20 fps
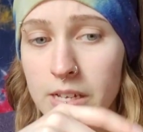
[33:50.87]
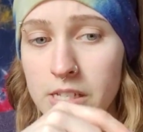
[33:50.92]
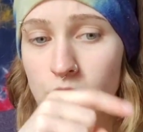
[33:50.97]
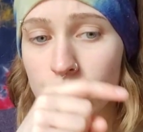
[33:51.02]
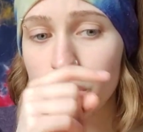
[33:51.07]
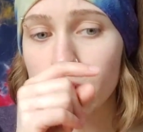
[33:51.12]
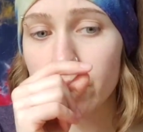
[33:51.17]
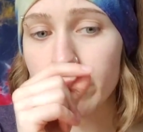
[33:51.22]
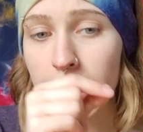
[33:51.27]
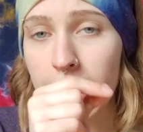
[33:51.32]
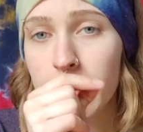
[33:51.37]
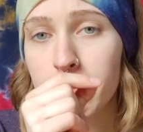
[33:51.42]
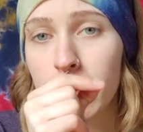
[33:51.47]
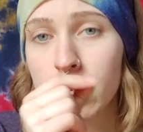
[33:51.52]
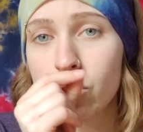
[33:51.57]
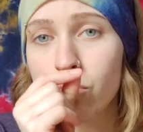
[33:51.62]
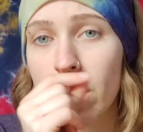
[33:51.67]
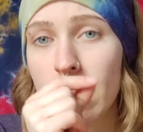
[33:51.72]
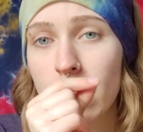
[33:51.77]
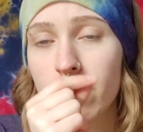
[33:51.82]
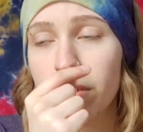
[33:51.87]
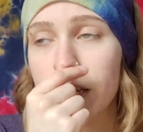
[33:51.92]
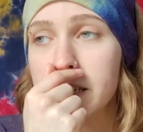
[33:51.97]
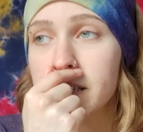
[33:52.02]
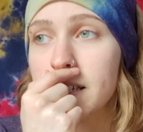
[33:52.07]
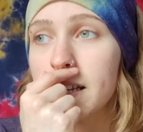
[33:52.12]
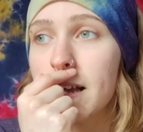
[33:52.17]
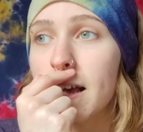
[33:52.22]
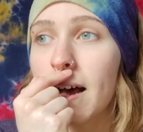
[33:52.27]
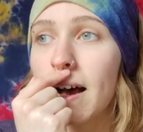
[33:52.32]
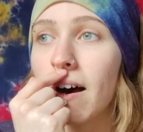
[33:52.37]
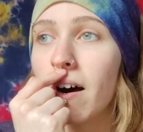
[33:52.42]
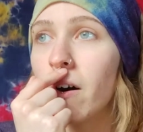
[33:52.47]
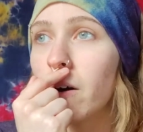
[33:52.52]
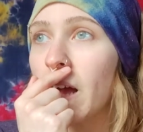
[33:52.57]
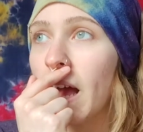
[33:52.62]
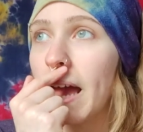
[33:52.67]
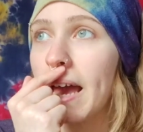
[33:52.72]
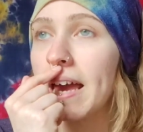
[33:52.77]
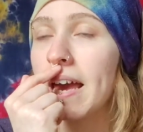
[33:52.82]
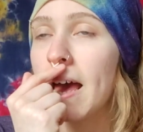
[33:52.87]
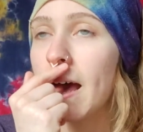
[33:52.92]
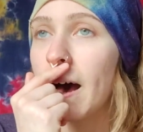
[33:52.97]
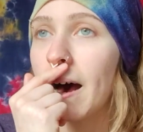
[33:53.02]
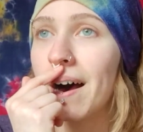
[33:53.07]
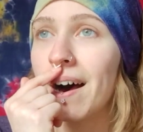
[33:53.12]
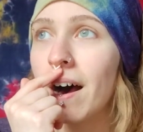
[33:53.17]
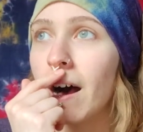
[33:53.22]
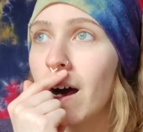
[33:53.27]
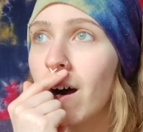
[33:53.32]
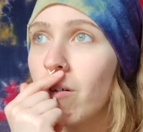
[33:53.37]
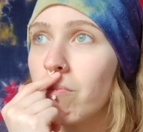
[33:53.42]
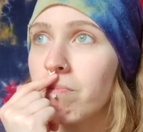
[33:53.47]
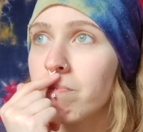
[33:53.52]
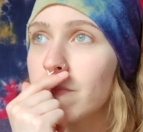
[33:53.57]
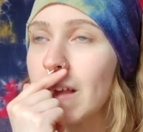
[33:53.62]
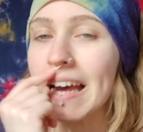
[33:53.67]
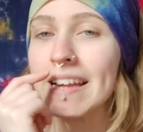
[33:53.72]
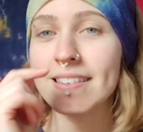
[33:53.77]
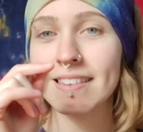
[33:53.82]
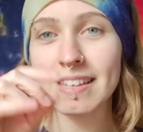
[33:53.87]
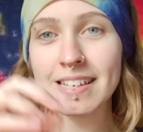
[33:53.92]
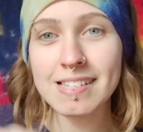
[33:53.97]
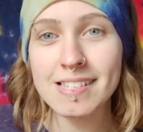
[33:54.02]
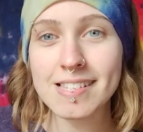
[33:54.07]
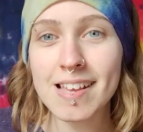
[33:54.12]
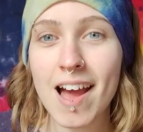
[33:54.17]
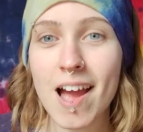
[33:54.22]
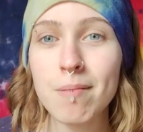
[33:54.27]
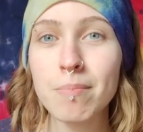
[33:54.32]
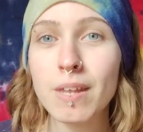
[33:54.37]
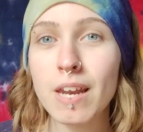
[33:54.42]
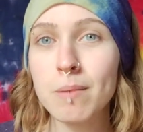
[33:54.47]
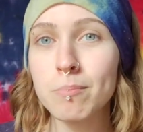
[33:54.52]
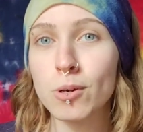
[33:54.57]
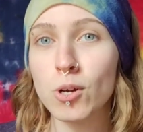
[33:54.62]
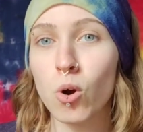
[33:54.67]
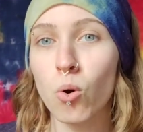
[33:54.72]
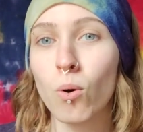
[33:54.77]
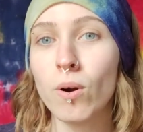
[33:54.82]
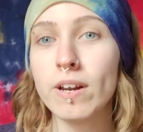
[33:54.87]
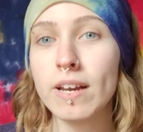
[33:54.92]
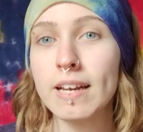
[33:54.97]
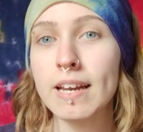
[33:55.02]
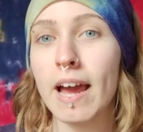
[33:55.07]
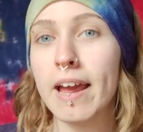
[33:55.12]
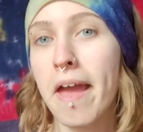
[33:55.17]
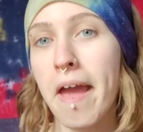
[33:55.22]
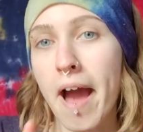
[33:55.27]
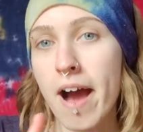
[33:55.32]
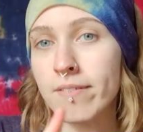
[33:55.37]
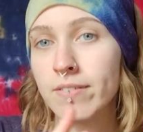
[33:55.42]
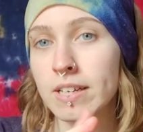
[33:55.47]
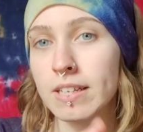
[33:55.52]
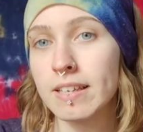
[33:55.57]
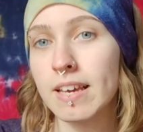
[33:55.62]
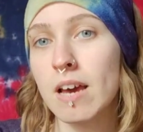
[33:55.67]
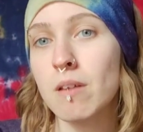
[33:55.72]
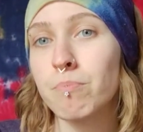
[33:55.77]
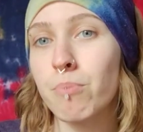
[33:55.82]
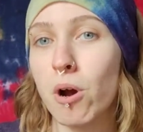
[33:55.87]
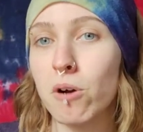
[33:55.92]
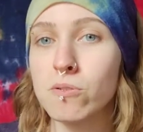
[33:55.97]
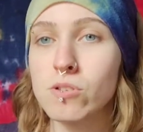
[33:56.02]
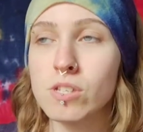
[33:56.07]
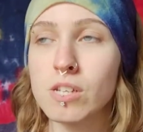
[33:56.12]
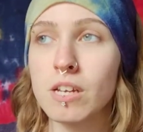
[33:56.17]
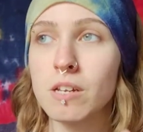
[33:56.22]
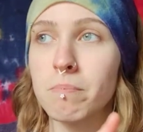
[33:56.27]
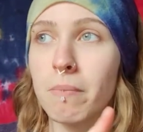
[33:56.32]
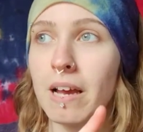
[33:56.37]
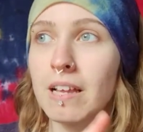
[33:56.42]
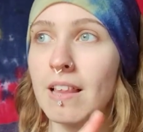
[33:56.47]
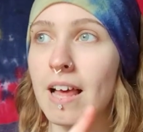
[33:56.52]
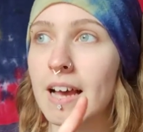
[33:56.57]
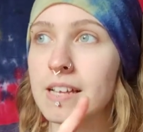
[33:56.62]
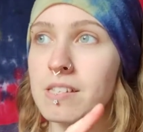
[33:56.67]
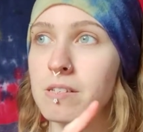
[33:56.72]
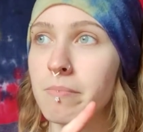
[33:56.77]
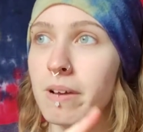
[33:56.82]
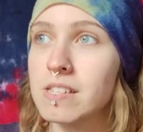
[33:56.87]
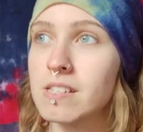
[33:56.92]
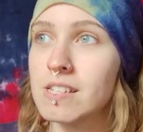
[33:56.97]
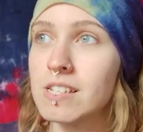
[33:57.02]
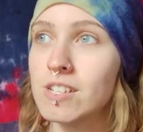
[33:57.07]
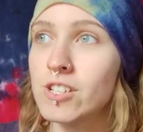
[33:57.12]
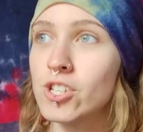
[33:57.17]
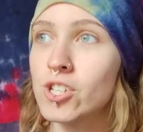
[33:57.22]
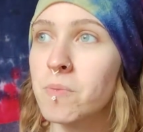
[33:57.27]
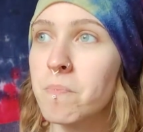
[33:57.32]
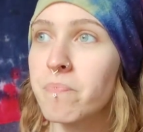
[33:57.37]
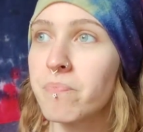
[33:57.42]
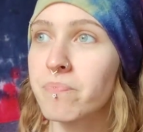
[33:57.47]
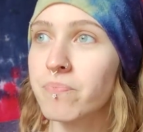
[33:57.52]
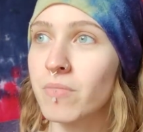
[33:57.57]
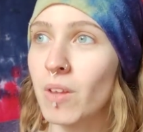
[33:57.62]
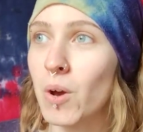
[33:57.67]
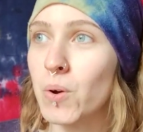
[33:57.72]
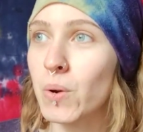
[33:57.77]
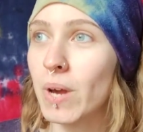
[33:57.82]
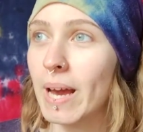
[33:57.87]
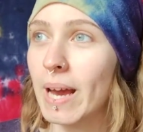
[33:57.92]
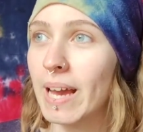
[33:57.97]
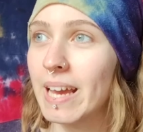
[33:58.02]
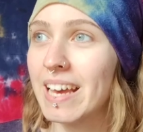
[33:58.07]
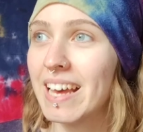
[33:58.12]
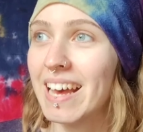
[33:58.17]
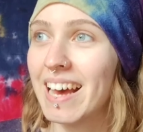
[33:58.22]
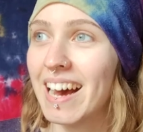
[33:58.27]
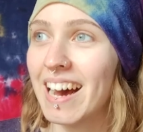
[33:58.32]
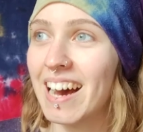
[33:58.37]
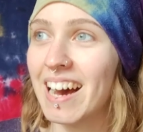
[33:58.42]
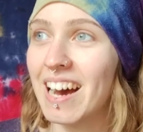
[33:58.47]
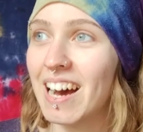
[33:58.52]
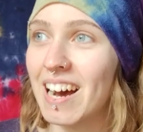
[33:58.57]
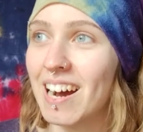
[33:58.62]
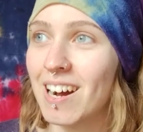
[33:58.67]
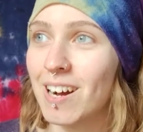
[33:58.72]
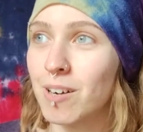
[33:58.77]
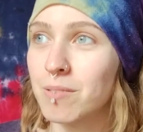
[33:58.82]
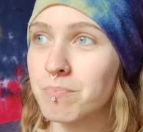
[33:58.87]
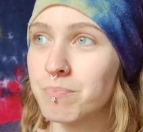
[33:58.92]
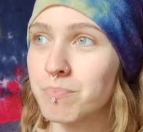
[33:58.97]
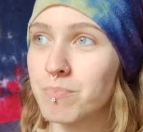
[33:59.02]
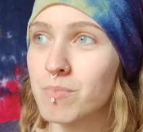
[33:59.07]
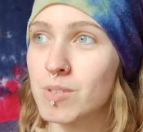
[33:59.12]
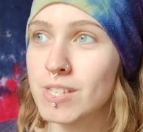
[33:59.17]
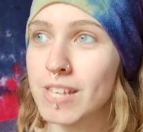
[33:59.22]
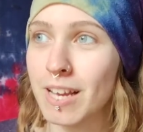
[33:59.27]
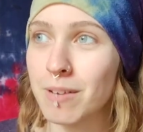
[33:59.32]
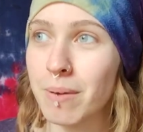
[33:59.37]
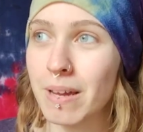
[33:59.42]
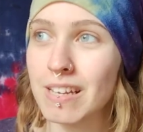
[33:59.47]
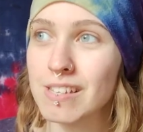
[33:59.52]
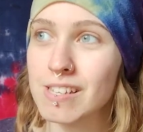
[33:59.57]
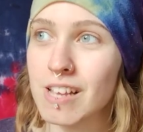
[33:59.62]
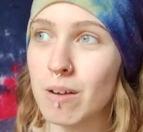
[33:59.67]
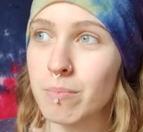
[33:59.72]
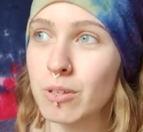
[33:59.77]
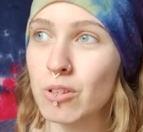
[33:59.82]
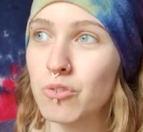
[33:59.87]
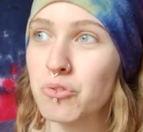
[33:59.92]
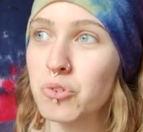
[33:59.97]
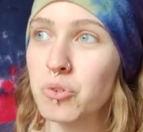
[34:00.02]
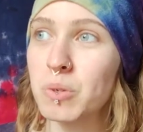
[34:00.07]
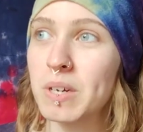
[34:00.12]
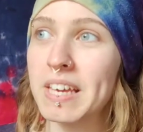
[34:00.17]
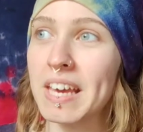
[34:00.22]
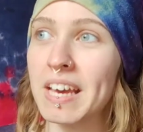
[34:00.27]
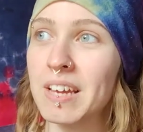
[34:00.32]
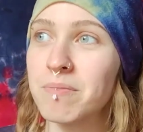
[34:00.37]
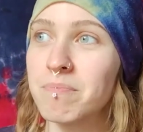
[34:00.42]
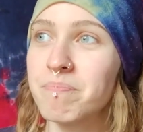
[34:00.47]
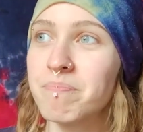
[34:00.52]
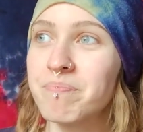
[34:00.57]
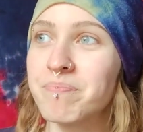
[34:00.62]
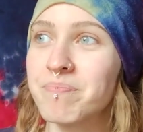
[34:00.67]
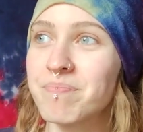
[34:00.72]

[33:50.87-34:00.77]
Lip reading: is very much relevant, okay? At this time that I'm recording, I haven't yet posted my last message, okay? Sekhmet is coming through again.